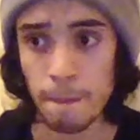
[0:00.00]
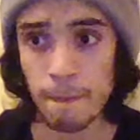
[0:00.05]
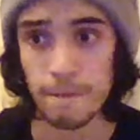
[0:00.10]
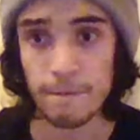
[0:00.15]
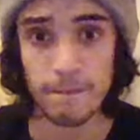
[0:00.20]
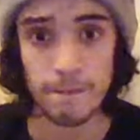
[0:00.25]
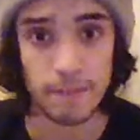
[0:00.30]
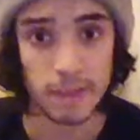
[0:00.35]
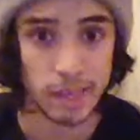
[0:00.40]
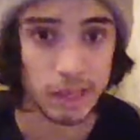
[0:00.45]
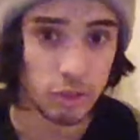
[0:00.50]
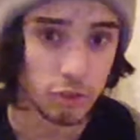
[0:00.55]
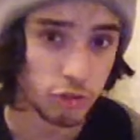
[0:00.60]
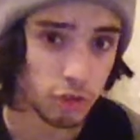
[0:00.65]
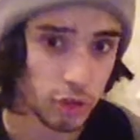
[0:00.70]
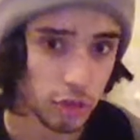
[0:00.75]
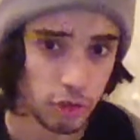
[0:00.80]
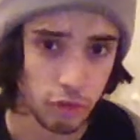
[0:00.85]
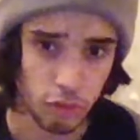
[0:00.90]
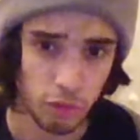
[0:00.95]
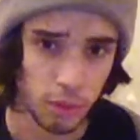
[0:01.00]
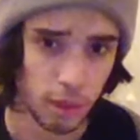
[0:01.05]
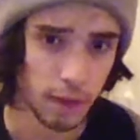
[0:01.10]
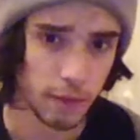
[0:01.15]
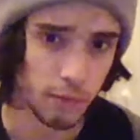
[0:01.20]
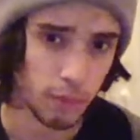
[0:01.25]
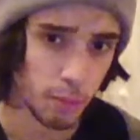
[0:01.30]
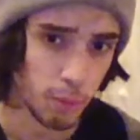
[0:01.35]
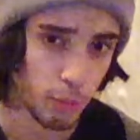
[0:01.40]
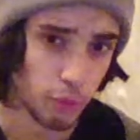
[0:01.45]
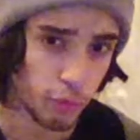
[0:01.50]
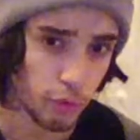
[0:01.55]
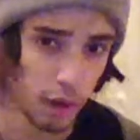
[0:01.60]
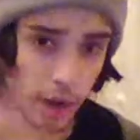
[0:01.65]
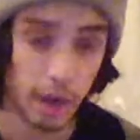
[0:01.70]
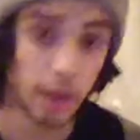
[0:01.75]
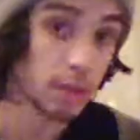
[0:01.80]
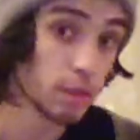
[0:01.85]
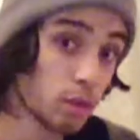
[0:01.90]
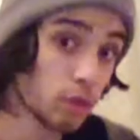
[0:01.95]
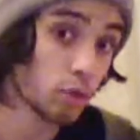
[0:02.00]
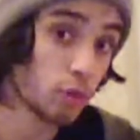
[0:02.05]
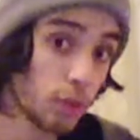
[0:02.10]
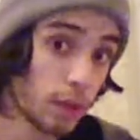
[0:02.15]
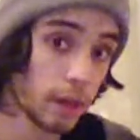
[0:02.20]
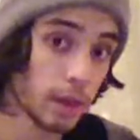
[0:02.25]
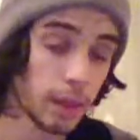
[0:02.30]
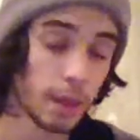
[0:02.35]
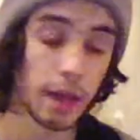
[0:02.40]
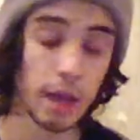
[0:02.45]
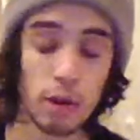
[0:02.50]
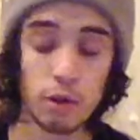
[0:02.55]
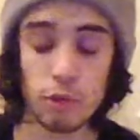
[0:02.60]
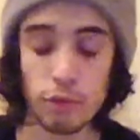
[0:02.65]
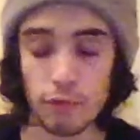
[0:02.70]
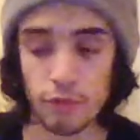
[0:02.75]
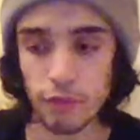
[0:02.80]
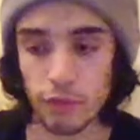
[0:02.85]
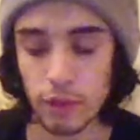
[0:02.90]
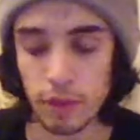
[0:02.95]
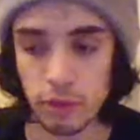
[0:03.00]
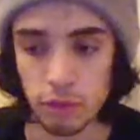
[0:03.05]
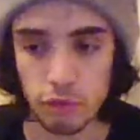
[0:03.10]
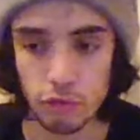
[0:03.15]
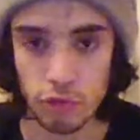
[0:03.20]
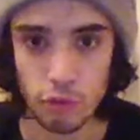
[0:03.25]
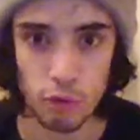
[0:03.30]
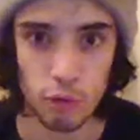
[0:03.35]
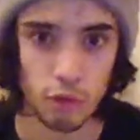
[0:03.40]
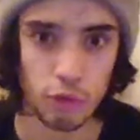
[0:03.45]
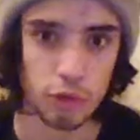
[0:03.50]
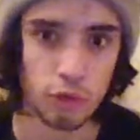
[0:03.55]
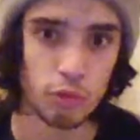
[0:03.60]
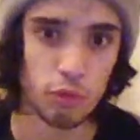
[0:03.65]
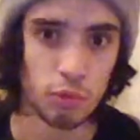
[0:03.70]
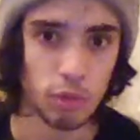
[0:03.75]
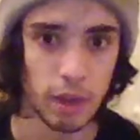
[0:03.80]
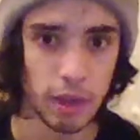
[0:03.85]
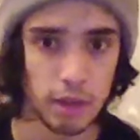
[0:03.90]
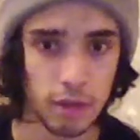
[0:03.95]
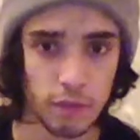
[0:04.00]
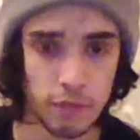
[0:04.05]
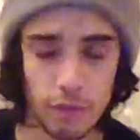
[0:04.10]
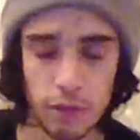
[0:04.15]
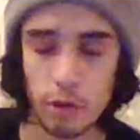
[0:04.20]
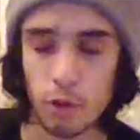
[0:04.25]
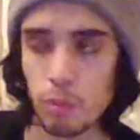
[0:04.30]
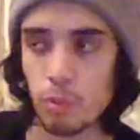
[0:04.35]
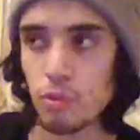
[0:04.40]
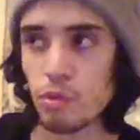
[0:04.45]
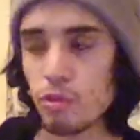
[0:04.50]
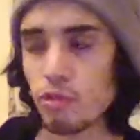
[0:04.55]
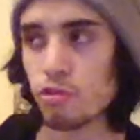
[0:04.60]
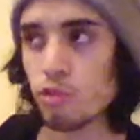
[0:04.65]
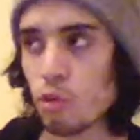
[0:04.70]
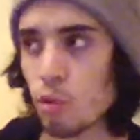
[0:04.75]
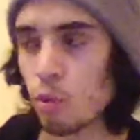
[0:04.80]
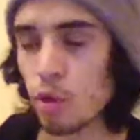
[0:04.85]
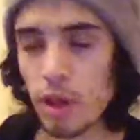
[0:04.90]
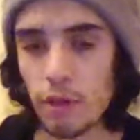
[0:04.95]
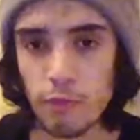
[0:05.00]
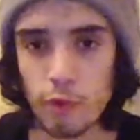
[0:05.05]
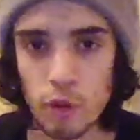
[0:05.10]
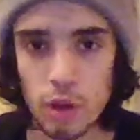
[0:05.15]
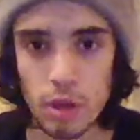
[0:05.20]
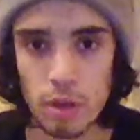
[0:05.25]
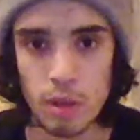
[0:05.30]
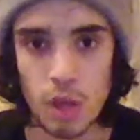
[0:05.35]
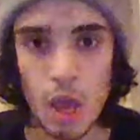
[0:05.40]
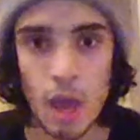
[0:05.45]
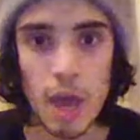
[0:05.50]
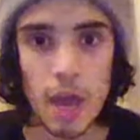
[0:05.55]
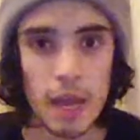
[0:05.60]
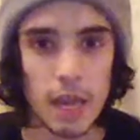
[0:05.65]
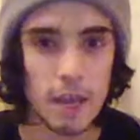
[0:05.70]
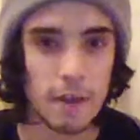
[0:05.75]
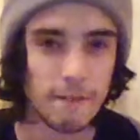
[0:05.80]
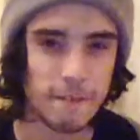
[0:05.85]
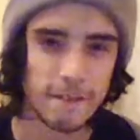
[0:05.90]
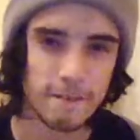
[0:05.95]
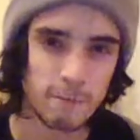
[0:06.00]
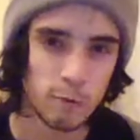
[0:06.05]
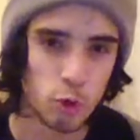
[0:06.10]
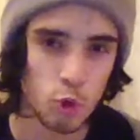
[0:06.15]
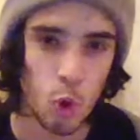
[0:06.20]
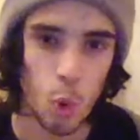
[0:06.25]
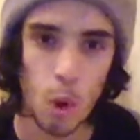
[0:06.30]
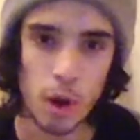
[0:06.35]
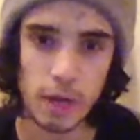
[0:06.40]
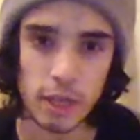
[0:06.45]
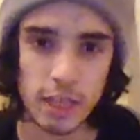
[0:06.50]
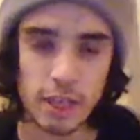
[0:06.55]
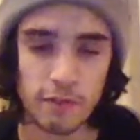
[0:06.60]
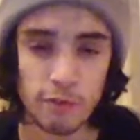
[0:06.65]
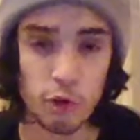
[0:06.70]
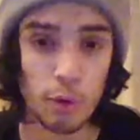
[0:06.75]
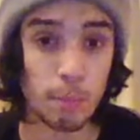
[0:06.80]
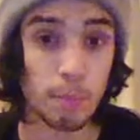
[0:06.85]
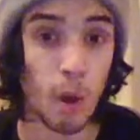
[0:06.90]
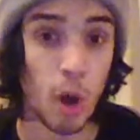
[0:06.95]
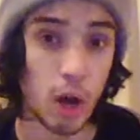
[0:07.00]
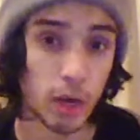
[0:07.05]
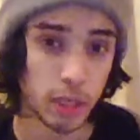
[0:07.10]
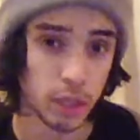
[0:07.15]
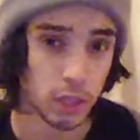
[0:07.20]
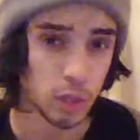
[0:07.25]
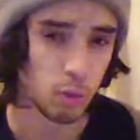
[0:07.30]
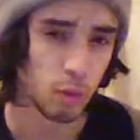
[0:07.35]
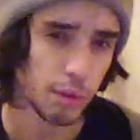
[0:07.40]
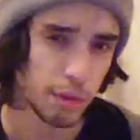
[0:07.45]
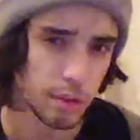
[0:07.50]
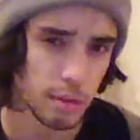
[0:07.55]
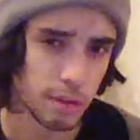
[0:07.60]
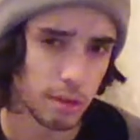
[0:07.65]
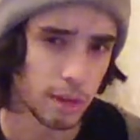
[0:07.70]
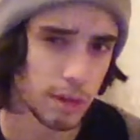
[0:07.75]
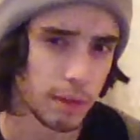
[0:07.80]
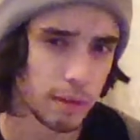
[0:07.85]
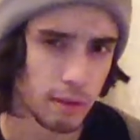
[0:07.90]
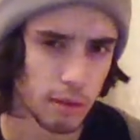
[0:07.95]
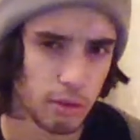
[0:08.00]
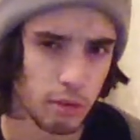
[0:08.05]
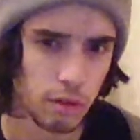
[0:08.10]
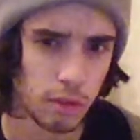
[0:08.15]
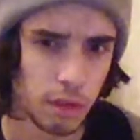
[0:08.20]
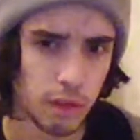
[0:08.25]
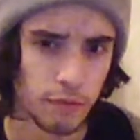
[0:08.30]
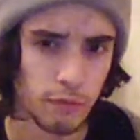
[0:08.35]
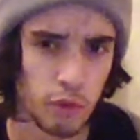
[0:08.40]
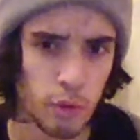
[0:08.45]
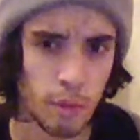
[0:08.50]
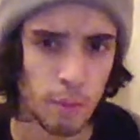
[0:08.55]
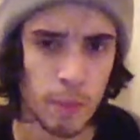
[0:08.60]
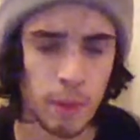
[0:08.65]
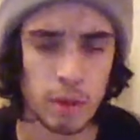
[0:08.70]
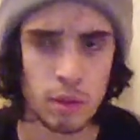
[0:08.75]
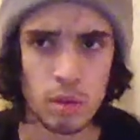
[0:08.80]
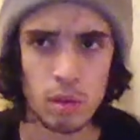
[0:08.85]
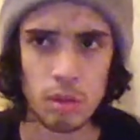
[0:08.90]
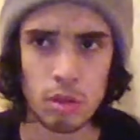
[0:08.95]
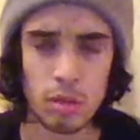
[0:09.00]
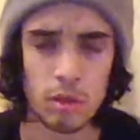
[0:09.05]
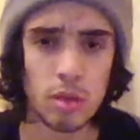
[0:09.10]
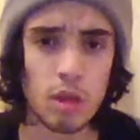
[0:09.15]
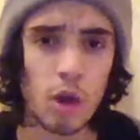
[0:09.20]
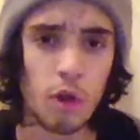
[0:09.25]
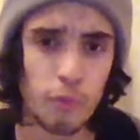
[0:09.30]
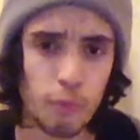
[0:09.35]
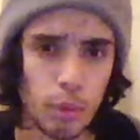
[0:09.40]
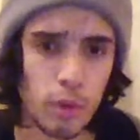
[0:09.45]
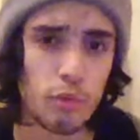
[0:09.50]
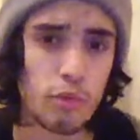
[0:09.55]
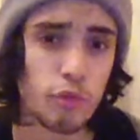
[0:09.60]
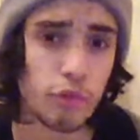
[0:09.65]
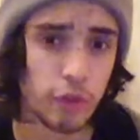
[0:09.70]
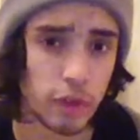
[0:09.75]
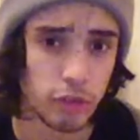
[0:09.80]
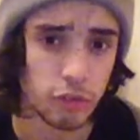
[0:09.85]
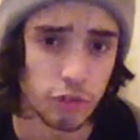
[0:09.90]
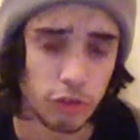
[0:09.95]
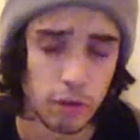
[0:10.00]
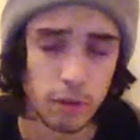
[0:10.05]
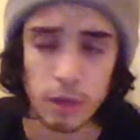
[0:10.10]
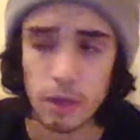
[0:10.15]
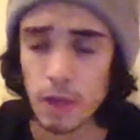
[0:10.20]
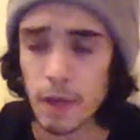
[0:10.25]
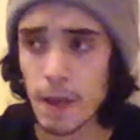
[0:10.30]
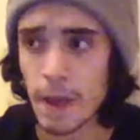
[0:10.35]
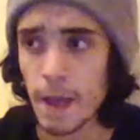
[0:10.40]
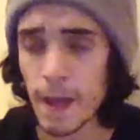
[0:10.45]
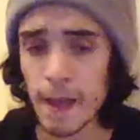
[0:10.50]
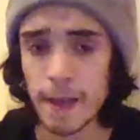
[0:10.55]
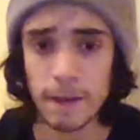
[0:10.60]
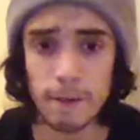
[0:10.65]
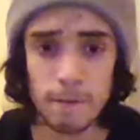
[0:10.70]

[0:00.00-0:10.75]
flinching, just like if someone moves their hands and you go like that, or you flinch, or you hit the fetal position, or whatever it is, even if you don't want to live, your body wants to continue to live. It's self-preservation. And